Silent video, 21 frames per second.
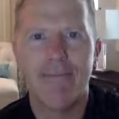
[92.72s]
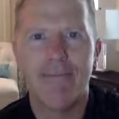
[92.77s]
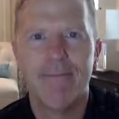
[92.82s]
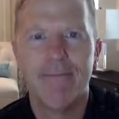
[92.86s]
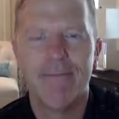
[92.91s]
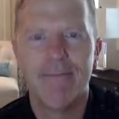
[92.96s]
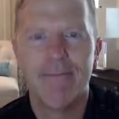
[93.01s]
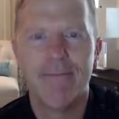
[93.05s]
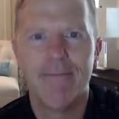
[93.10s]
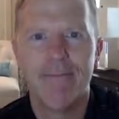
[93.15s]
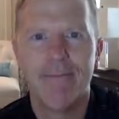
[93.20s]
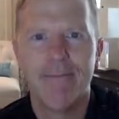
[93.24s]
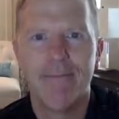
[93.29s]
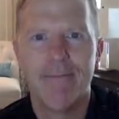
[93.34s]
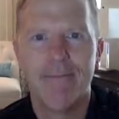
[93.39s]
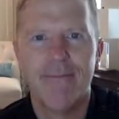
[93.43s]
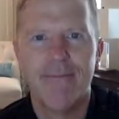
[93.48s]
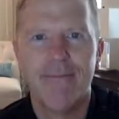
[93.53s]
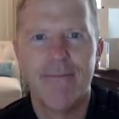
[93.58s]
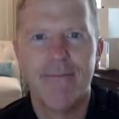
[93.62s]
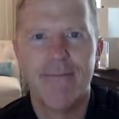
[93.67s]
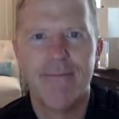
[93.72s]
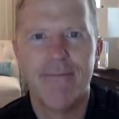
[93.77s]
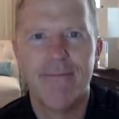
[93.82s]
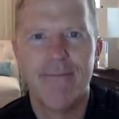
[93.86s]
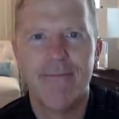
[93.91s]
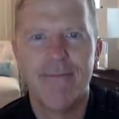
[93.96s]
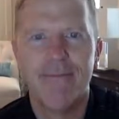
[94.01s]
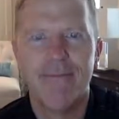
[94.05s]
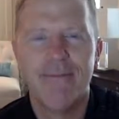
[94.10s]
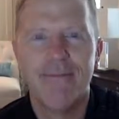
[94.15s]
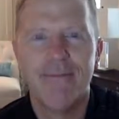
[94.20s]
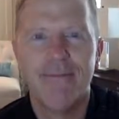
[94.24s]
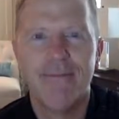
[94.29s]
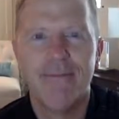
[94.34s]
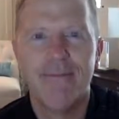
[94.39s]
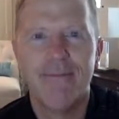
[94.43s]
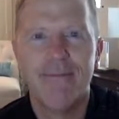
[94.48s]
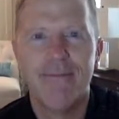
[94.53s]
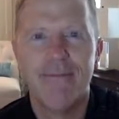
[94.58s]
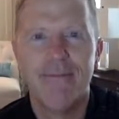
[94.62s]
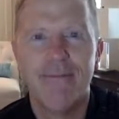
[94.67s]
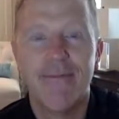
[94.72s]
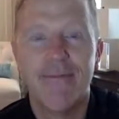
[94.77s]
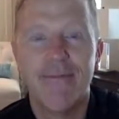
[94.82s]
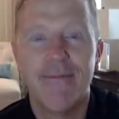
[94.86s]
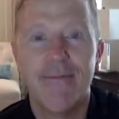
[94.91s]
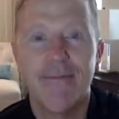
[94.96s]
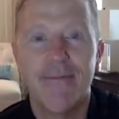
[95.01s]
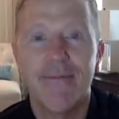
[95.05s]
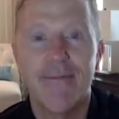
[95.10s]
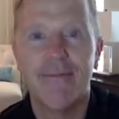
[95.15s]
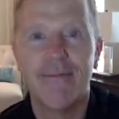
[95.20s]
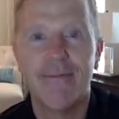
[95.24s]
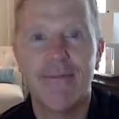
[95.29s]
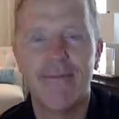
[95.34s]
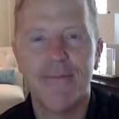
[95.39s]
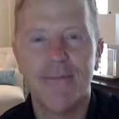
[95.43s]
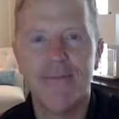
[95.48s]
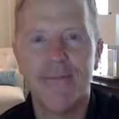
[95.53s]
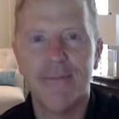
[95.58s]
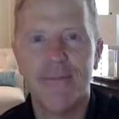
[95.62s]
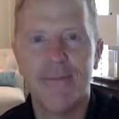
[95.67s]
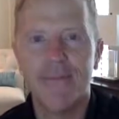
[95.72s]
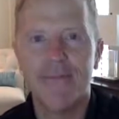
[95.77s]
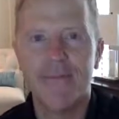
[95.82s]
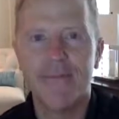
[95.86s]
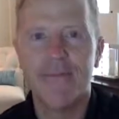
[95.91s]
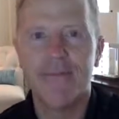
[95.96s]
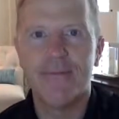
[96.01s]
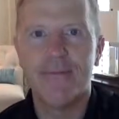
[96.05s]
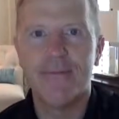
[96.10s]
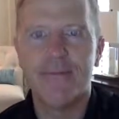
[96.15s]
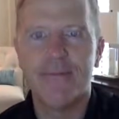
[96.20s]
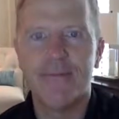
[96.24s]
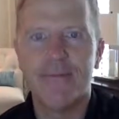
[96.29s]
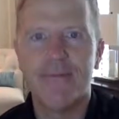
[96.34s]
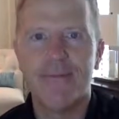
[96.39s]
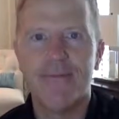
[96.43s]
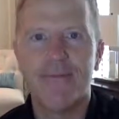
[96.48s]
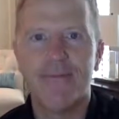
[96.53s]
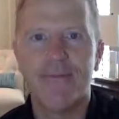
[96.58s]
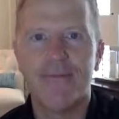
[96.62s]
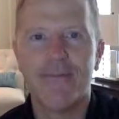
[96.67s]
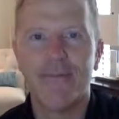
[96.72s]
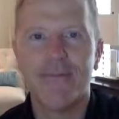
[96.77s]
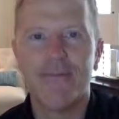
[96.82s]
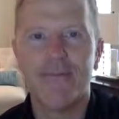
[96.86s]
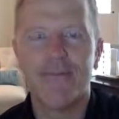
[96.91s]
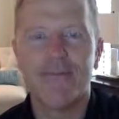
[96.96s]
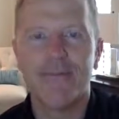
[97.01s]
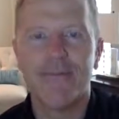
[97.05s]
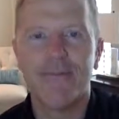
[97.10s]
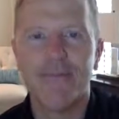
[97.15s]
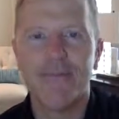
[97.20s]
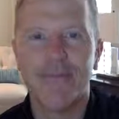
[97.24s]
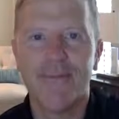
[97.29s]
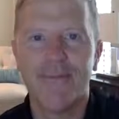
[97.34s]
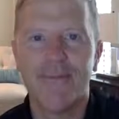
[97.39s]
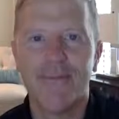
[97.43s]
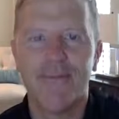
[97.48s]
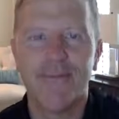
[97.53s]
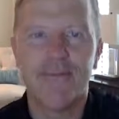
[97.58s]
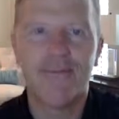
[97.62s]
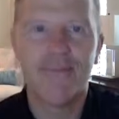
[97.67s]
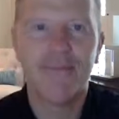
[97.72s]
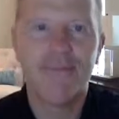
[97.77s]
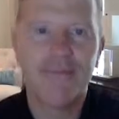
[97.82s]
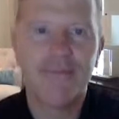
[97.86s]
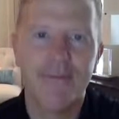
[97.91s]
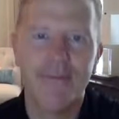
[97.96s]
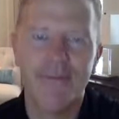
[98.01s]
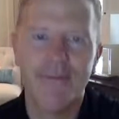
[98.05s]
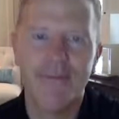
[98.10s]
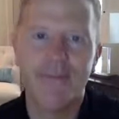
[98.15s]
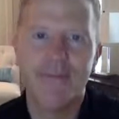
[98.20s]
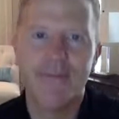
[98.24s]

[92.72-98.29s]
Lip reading: (not speaking)